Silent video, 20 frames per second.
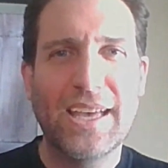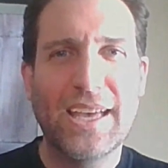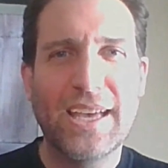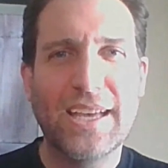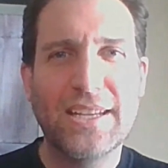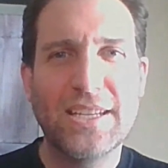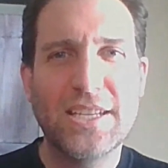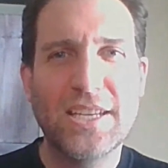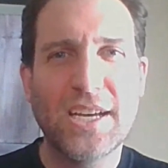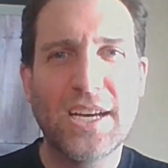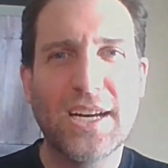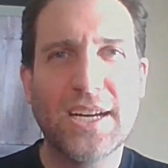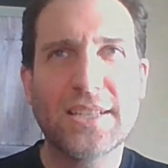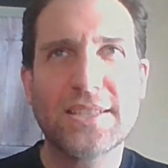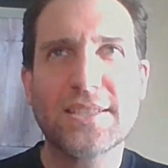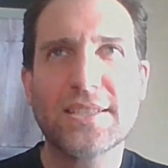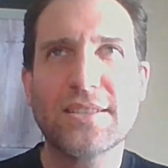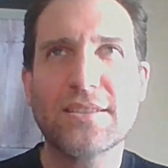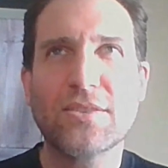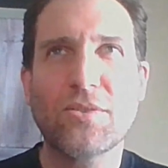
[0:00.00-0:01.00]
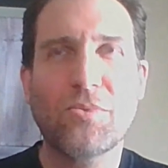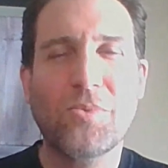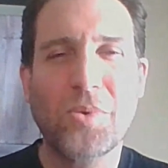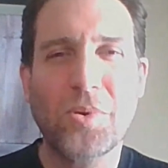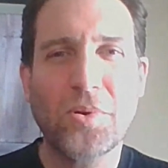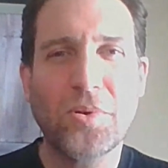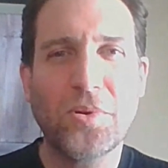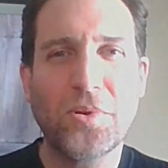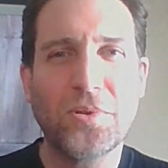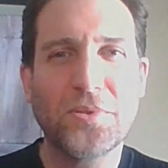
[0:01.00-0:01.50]
And yet the
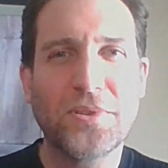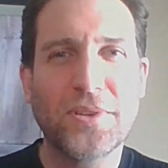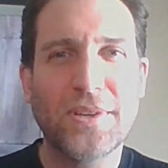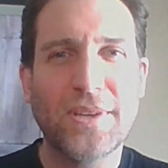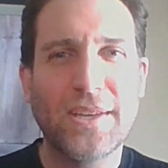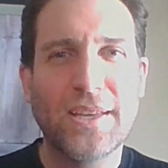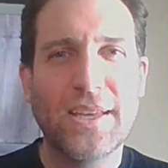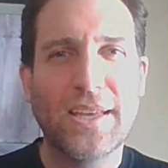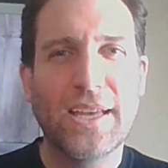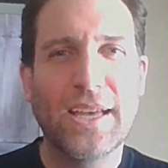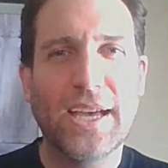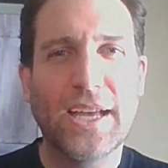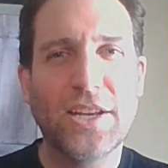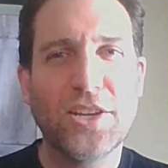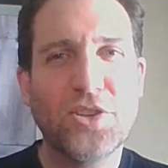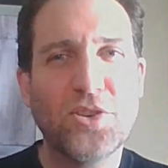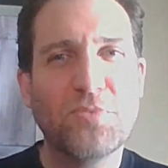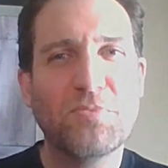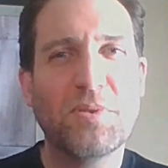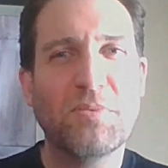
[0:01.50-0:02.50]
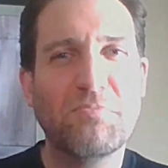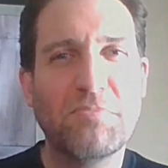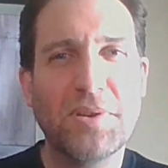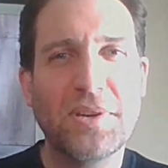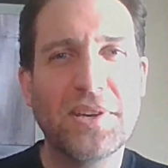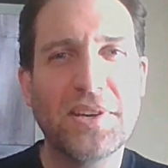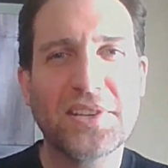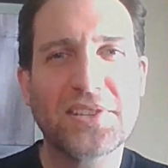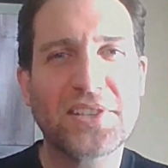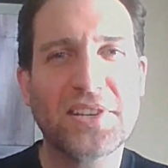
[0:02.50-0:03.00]
world and human
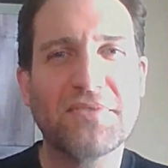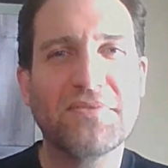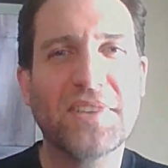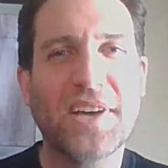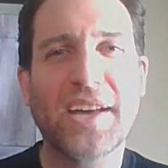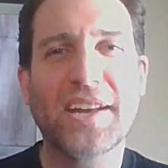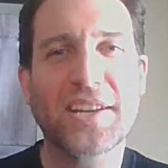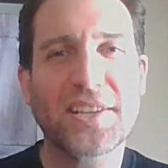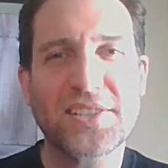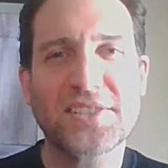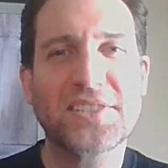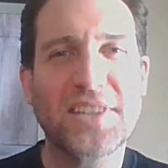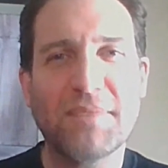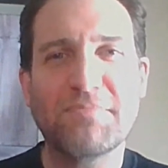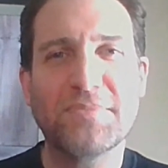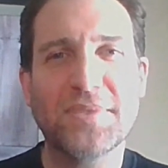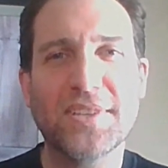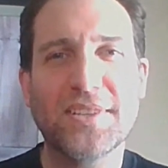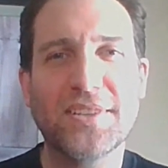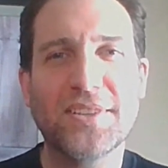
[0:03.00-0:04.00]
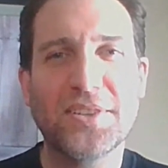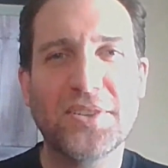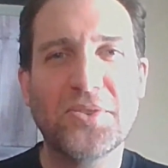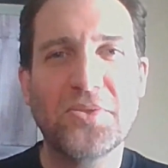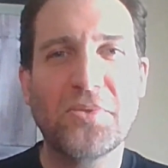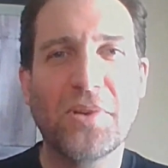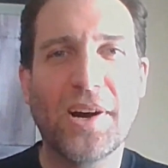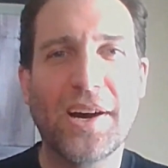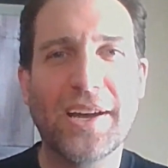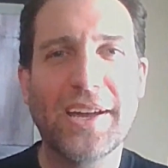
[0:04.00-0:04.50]
beings have not accepted
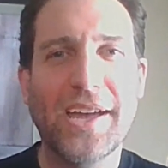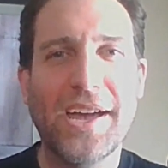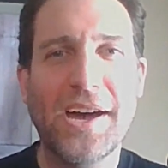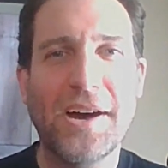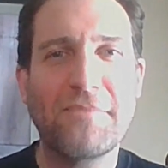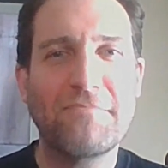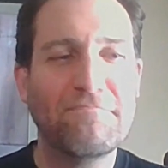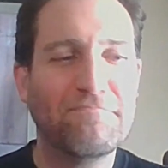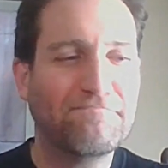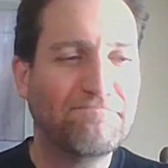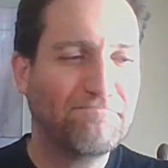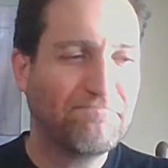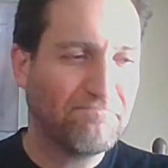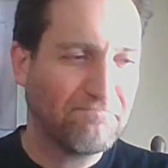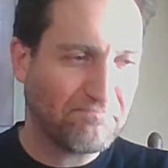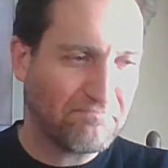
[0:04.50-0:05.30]
who I am.